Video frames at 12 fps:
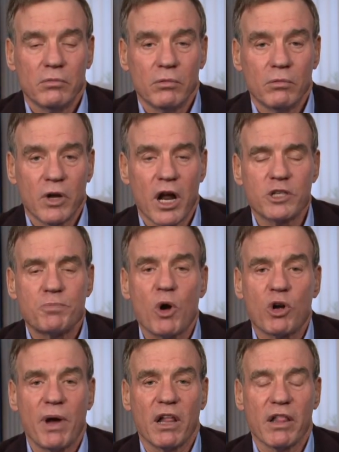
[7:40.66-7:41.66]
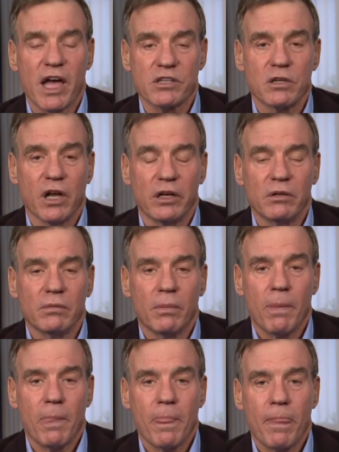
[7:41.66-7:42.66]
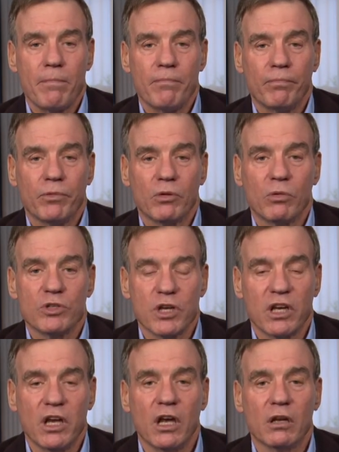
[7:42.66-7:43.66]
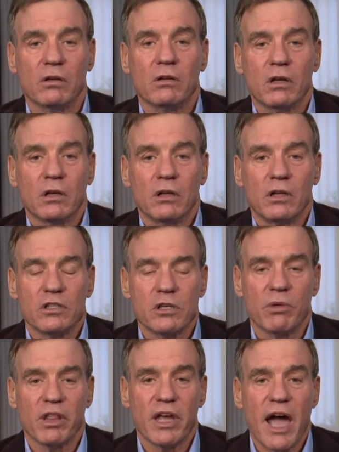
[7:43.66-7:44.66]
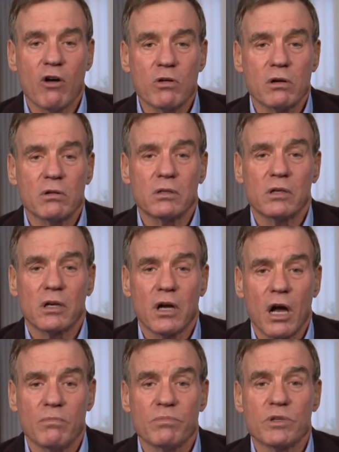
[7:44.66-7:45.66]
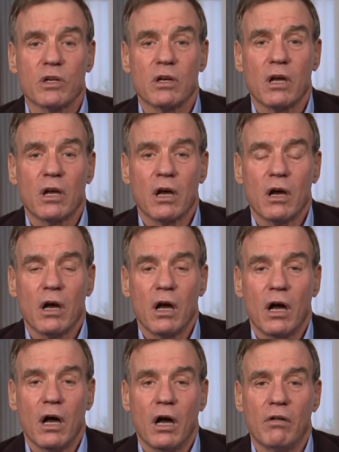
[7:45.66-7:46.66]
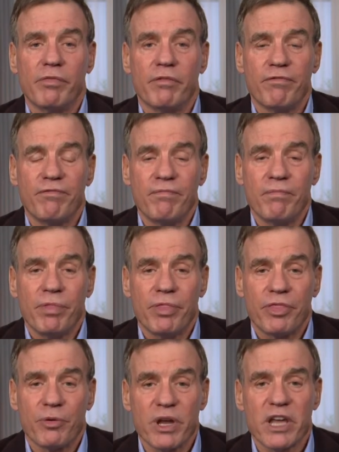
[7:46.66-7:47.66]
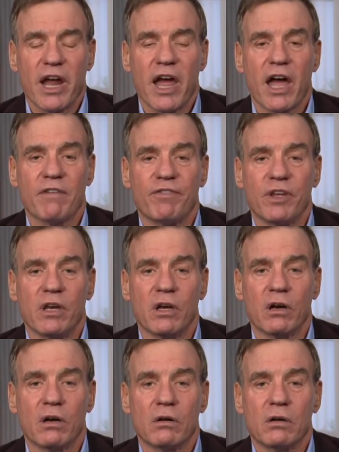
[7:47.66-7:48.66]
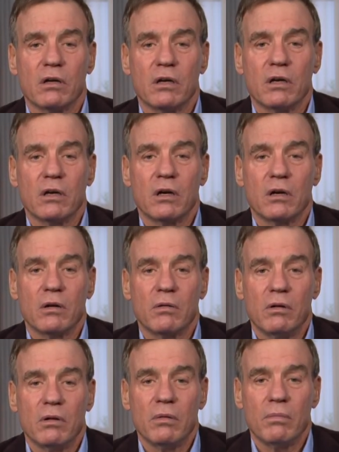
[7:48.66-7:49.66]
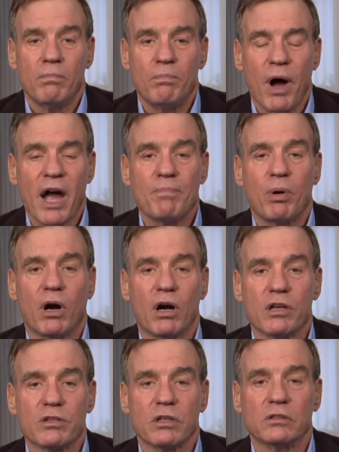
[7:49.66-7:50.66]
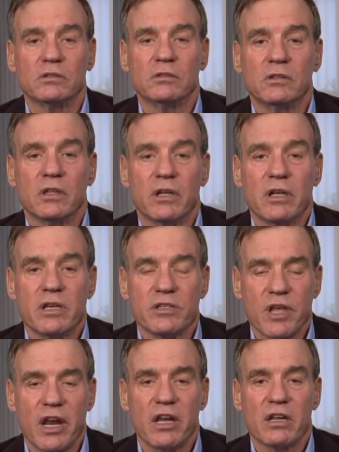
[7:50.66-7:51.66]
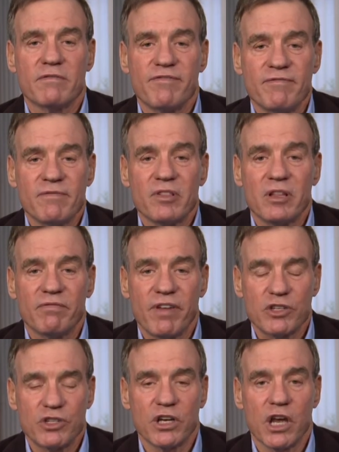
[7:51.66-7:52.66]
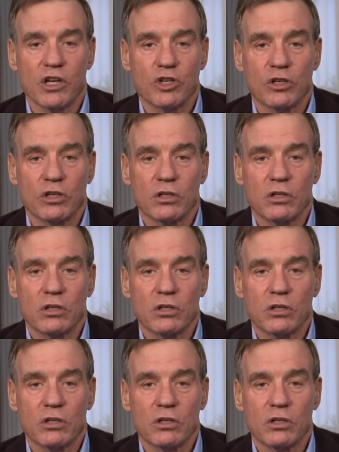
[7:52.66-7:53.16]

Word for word: What I spoke about last night was again some of the outcomes of the three and a half year bipartisan Senate investigation